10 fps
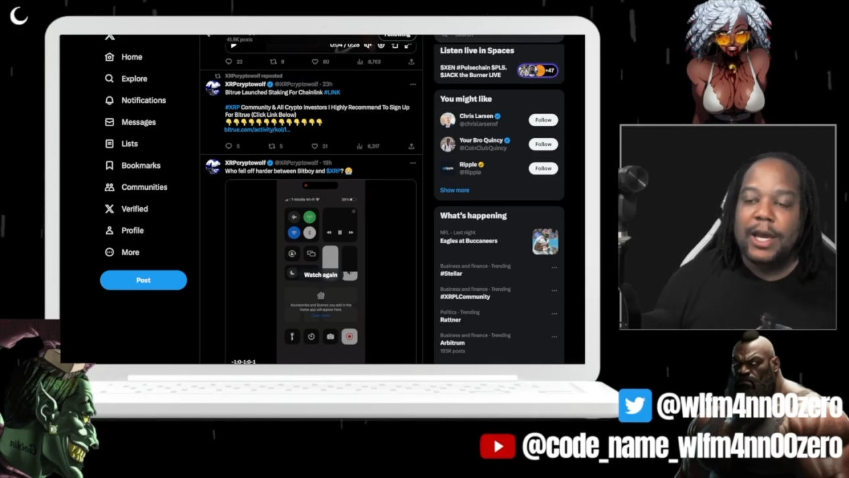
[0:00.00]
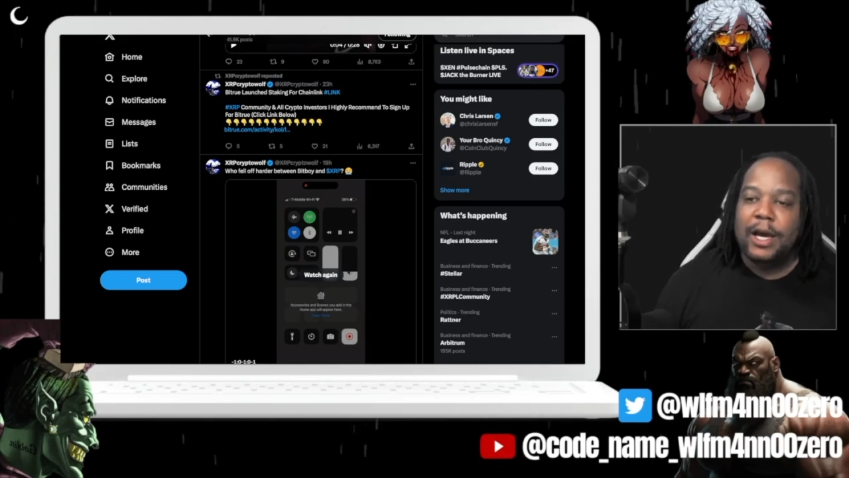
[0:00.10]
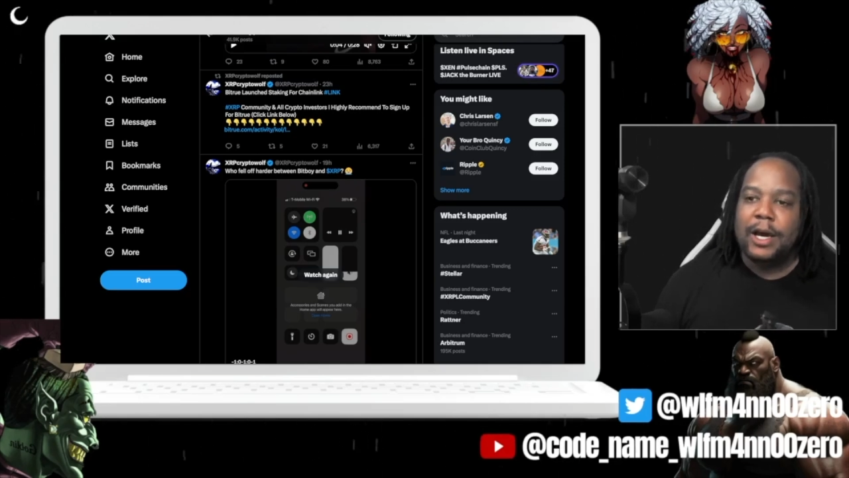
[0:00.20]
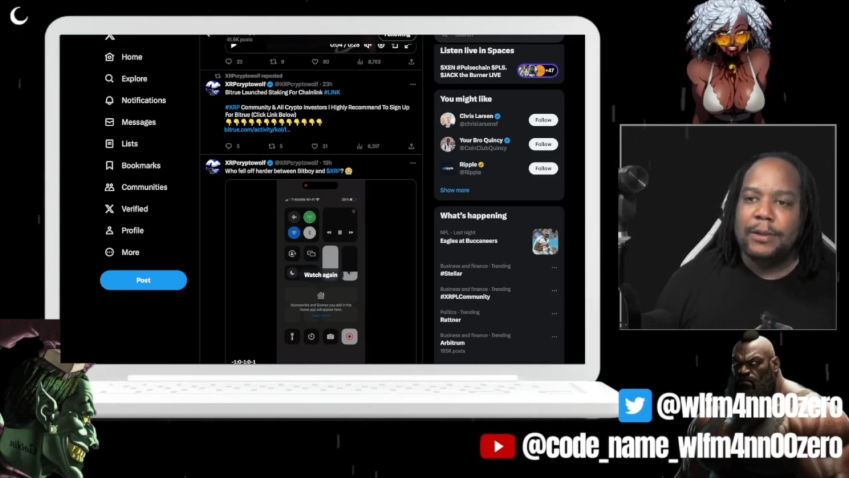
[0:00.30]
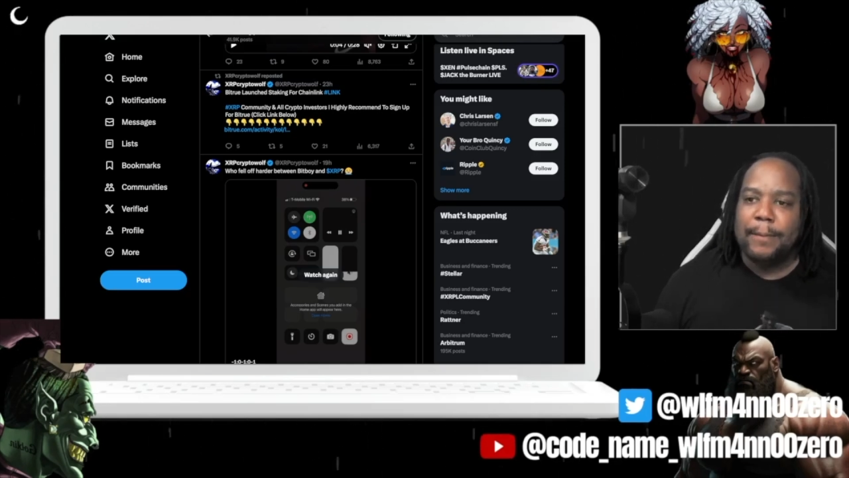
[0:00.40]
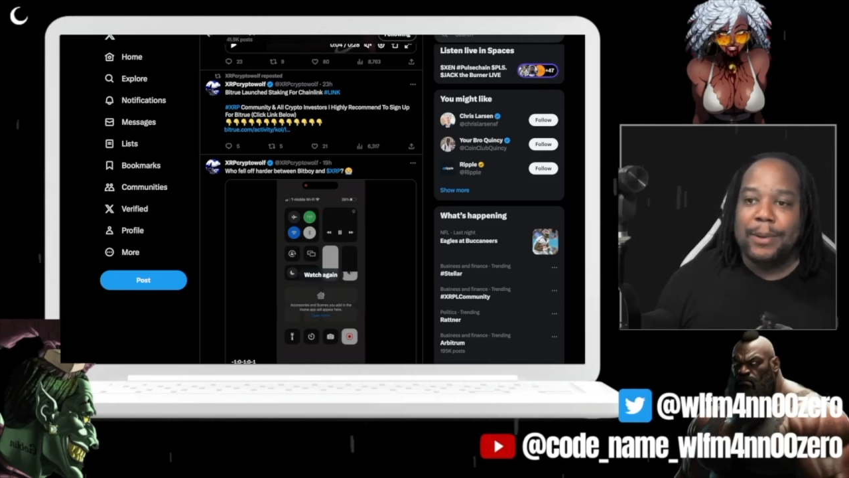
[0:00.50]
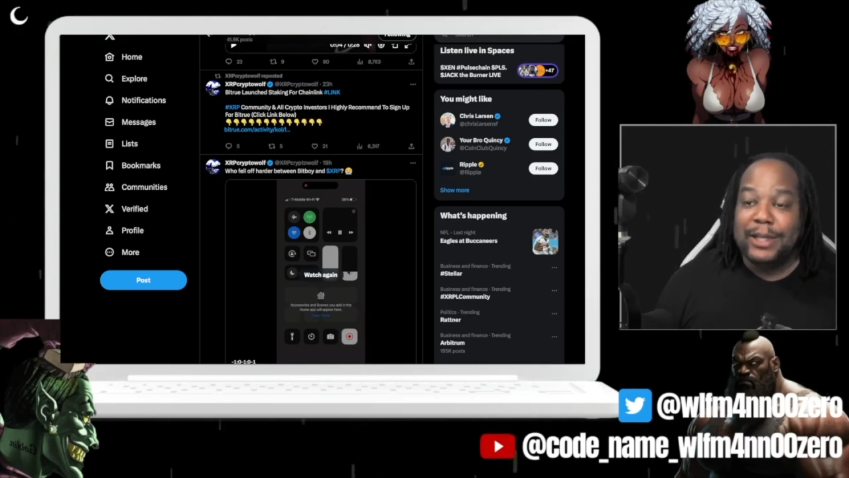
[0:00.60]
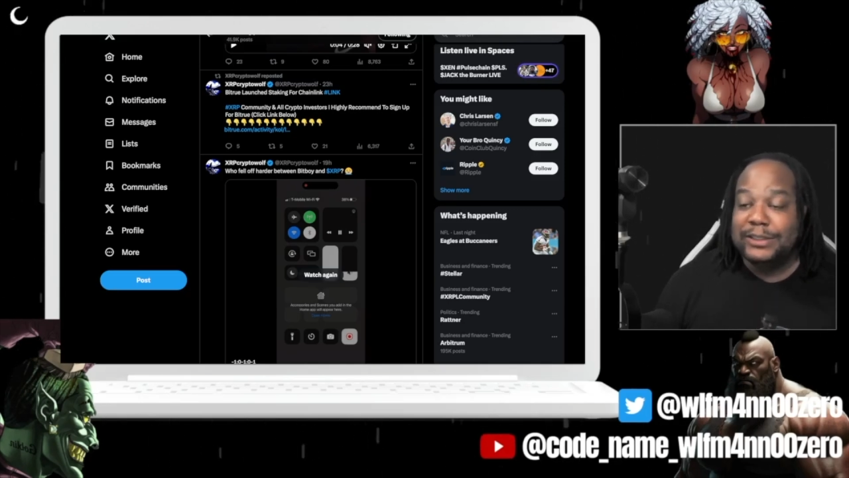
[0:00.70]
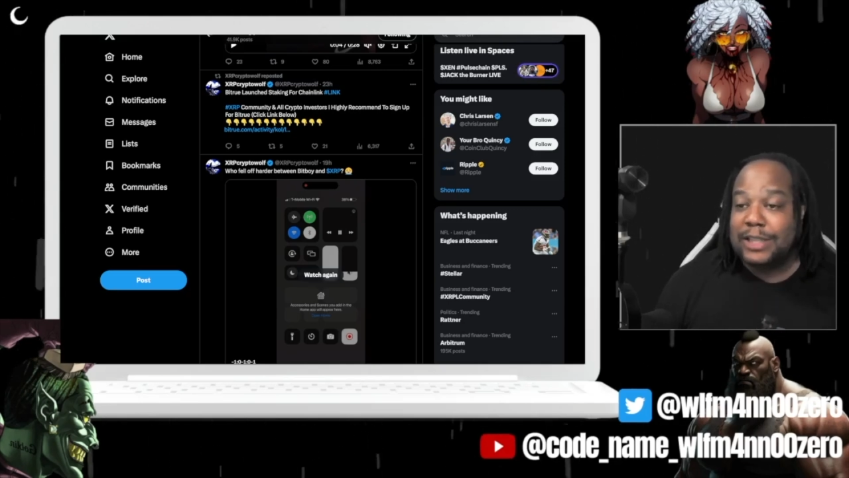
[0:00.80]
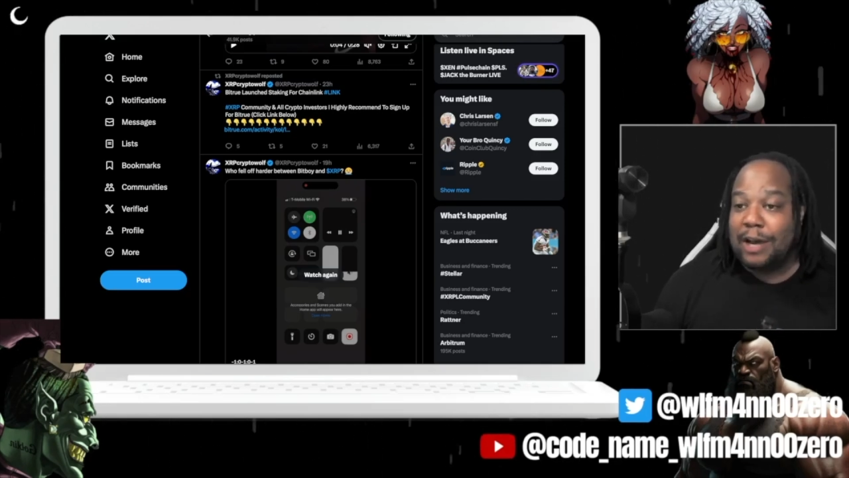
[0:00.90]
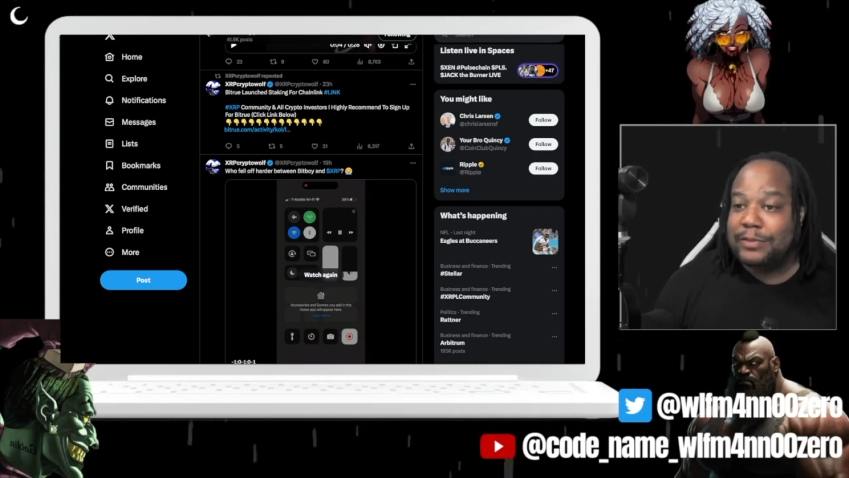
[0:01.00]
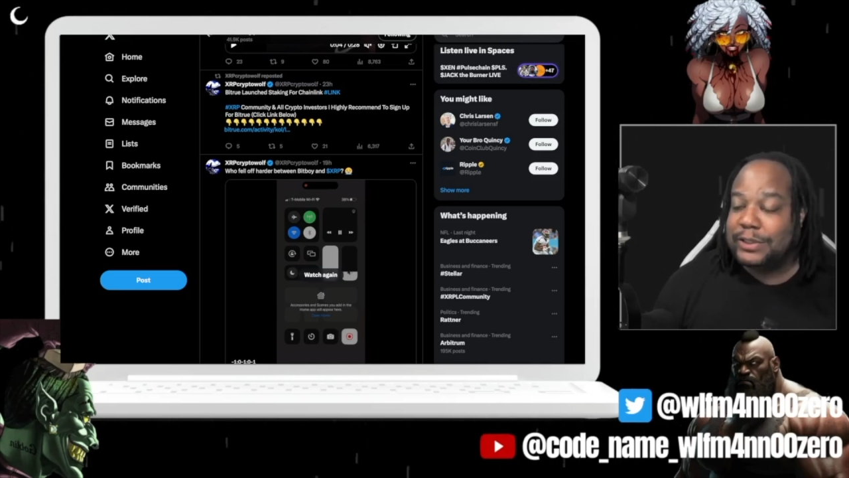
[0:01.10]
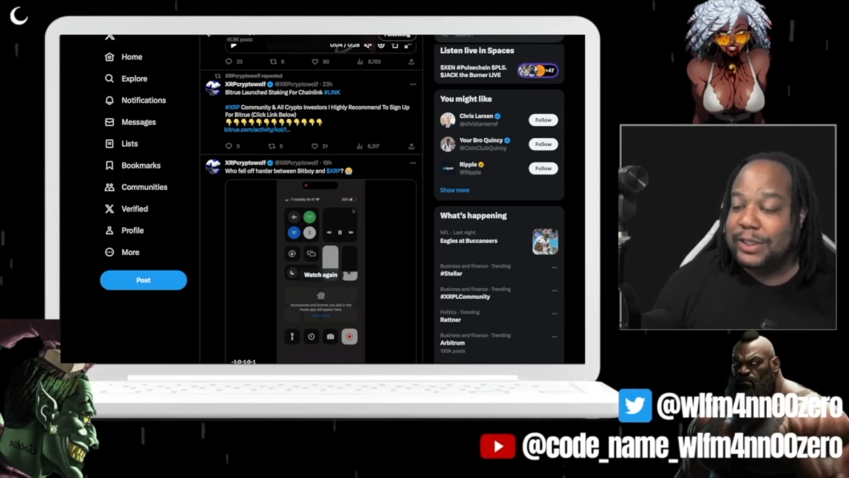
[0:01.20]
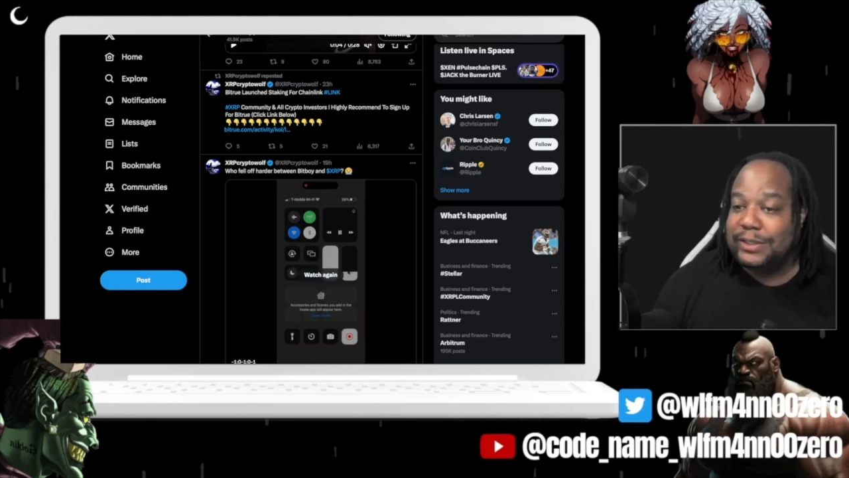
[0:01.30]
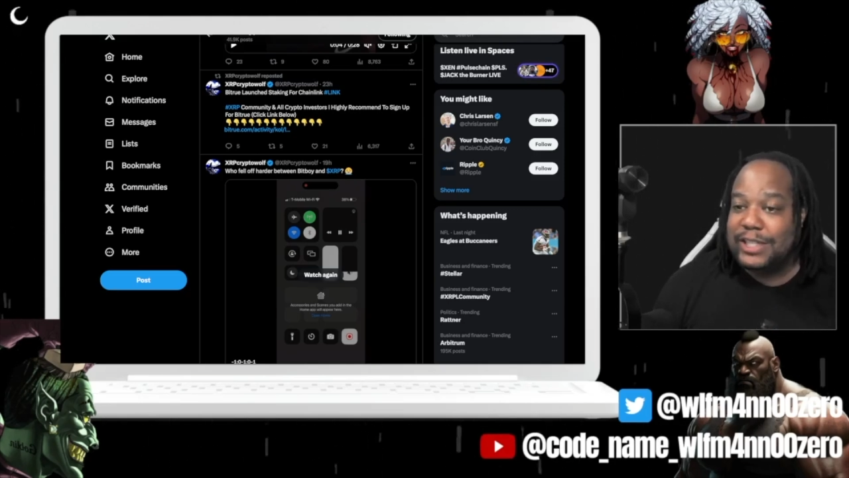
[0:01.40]
The police
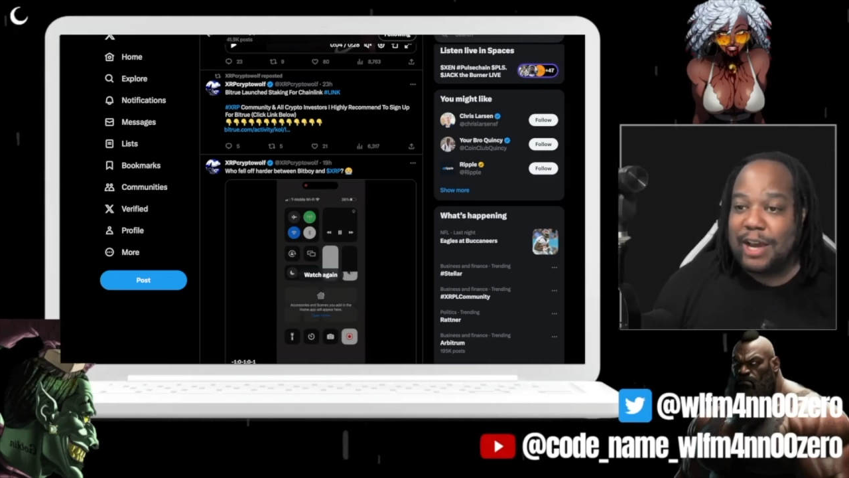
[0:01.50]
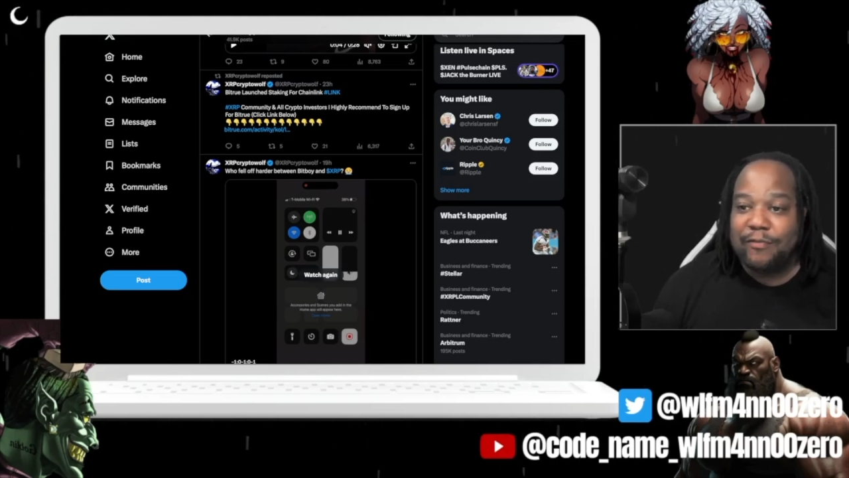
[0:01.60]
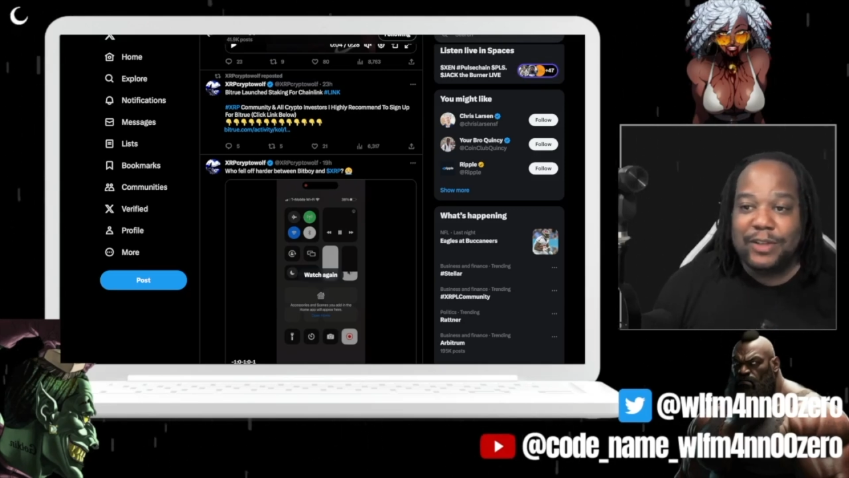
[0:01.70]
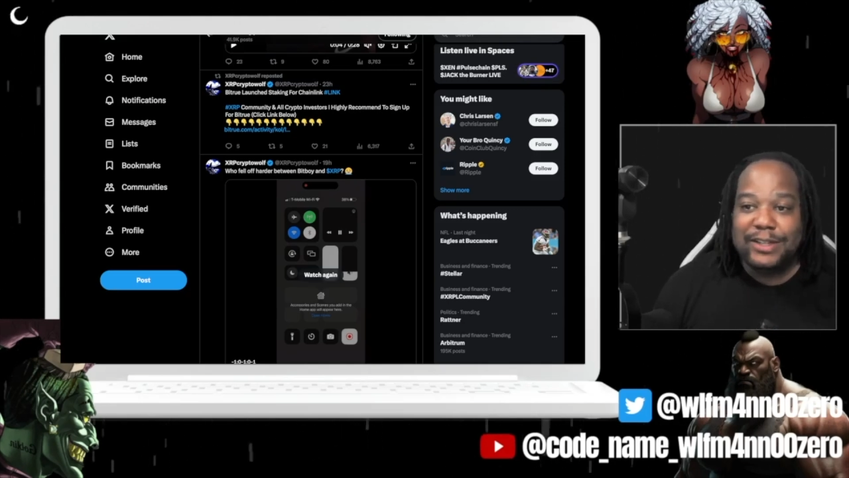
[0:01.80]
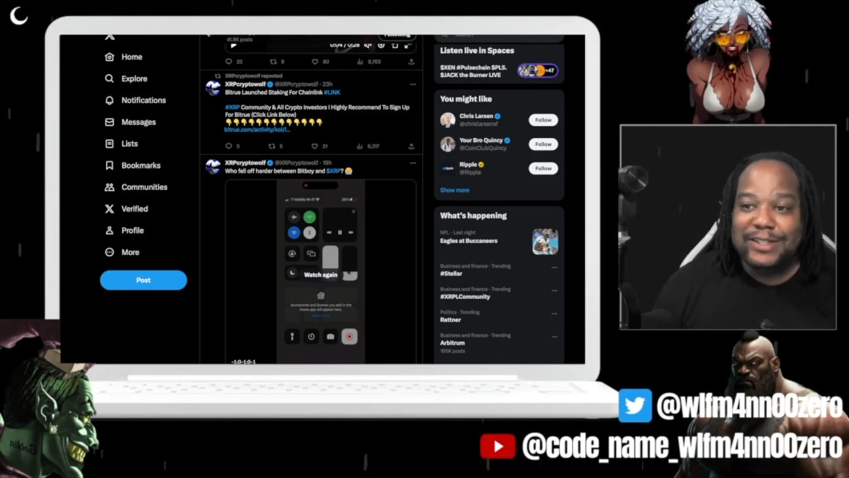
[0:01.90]
officer definitely